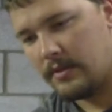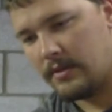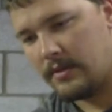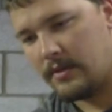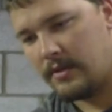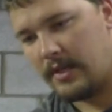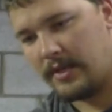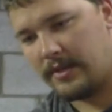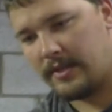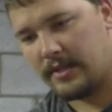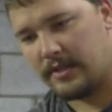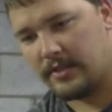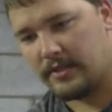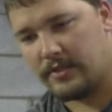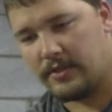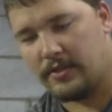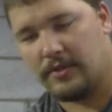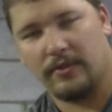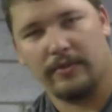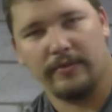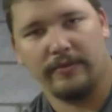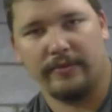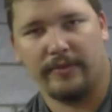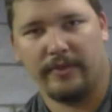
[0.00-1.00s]
Nothing
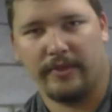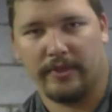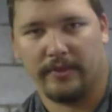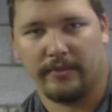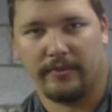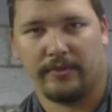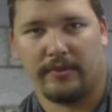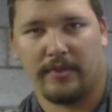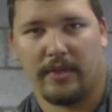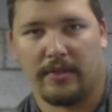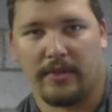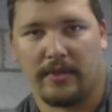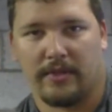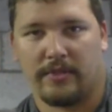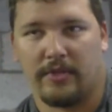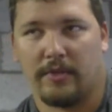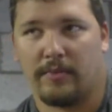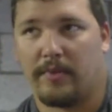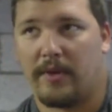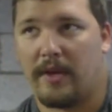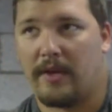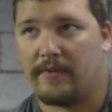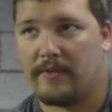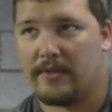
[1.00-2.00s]

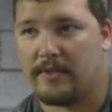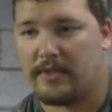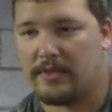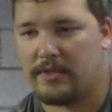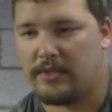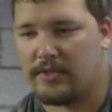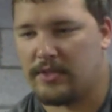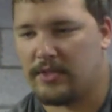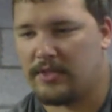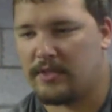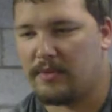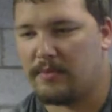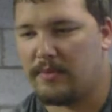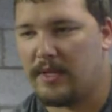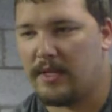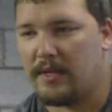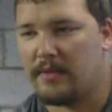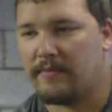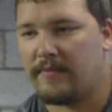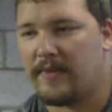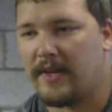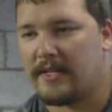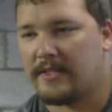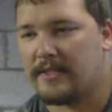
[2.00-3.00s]
super heavy, since it's just a
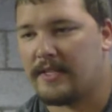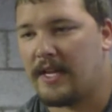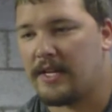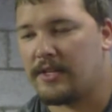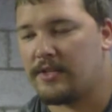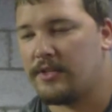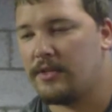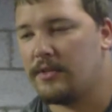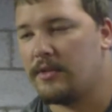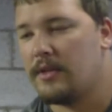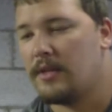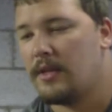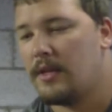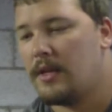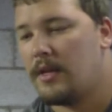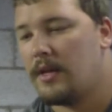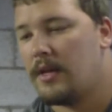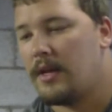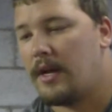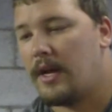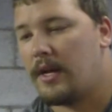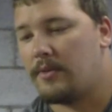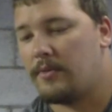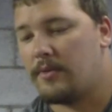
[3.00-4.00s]
medium fast action.
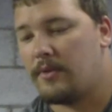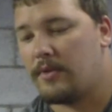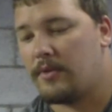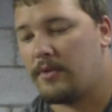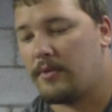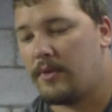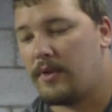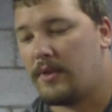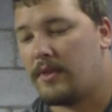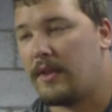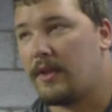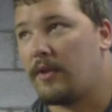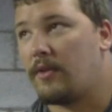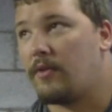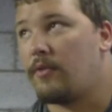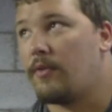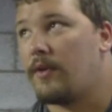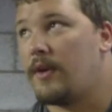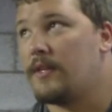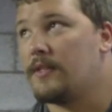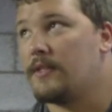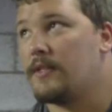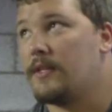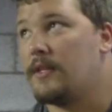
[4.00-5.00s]
I don't want to throw anything
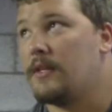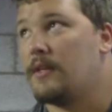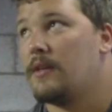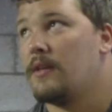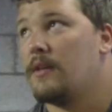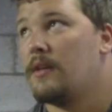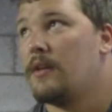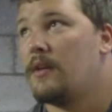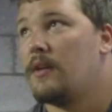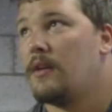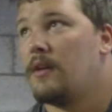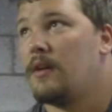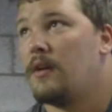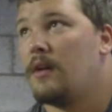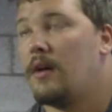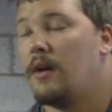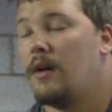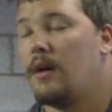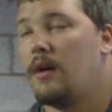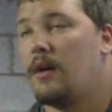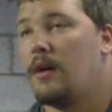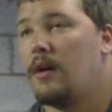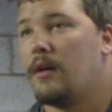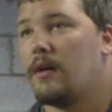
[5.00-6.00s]
crazy
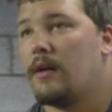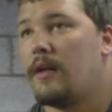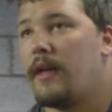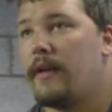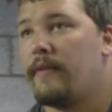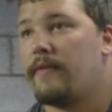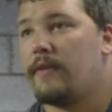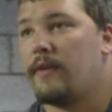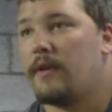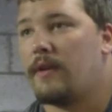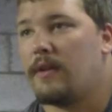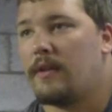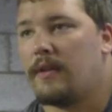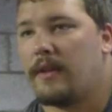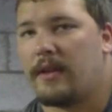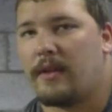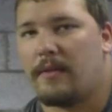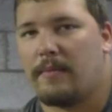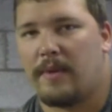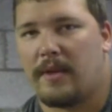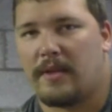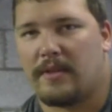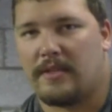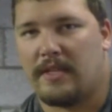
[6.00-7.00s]
heavy on it, like a
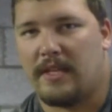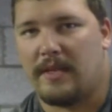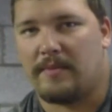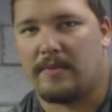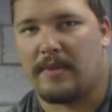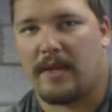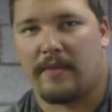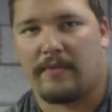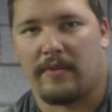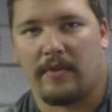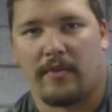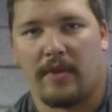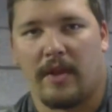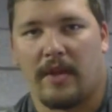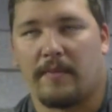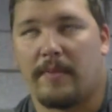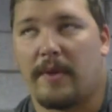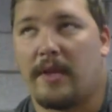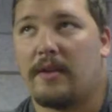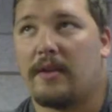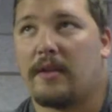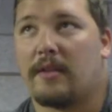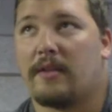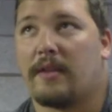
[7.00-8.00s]
big deep diving
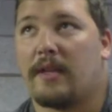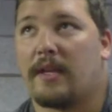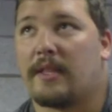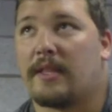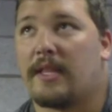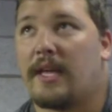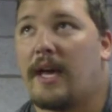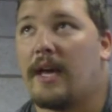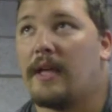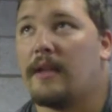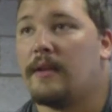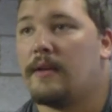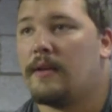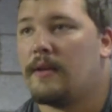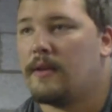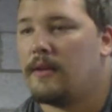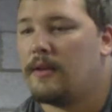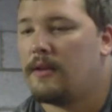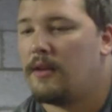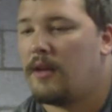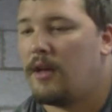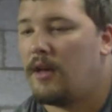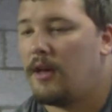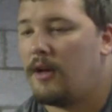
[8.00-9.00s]
crankbait, nothing like that.
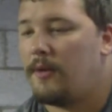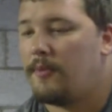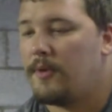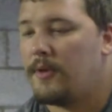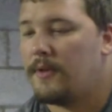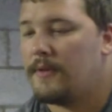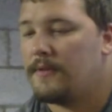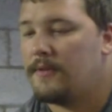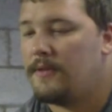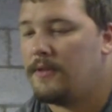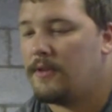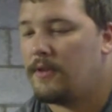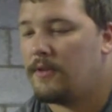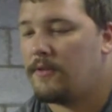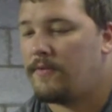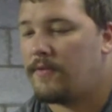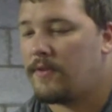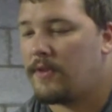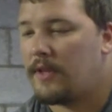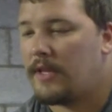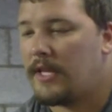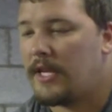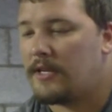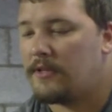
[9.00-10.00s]
But you know, for
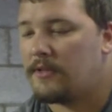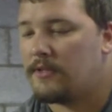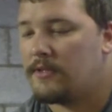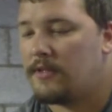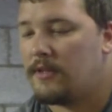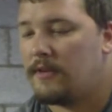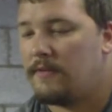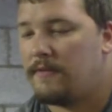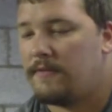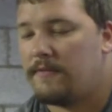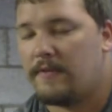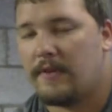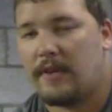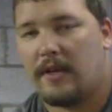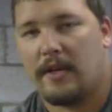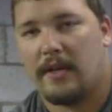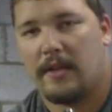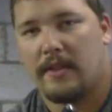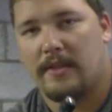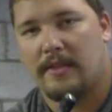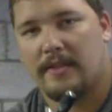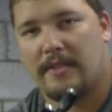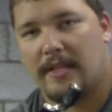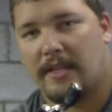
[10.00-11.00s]
the lighter stuff,
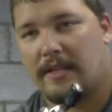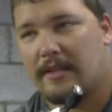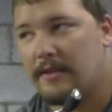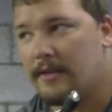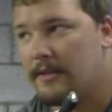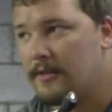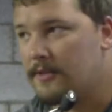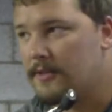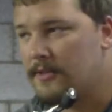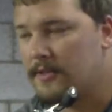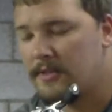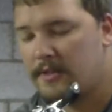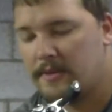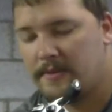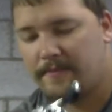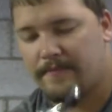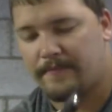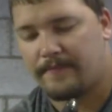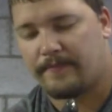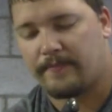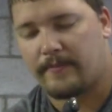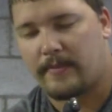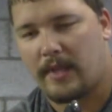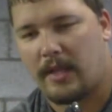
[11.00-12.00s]
this thing does
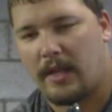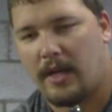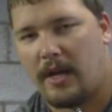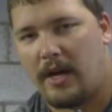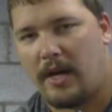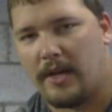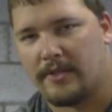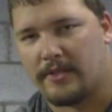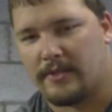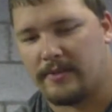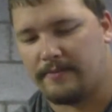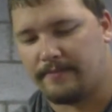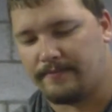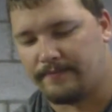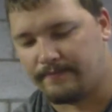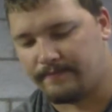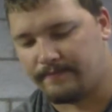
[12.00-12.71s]
awesome.